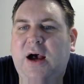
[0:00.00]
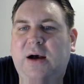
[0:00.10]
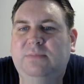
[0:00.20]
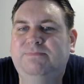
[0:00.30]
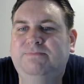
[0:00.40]

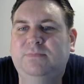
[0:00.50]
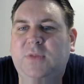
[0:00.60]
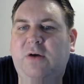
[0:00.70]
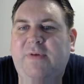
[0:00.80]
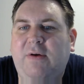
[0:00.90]
of
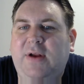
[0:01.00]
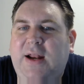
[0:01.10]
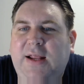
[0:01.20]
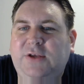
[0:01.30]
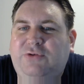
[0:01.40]
very
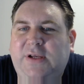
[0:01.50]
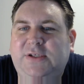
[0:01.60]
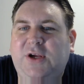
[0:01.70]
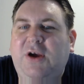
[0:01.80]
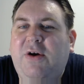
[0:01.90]
little
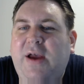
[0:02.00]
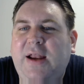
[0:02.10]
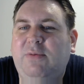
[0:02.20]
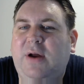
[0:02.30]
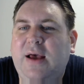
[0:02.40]
interest to
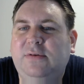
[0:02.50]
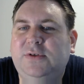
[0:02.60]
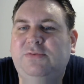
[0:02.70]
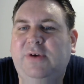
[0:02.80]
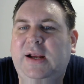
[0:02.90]
anyone
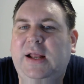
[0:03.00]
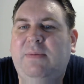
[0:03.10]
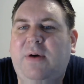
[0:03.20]
else really,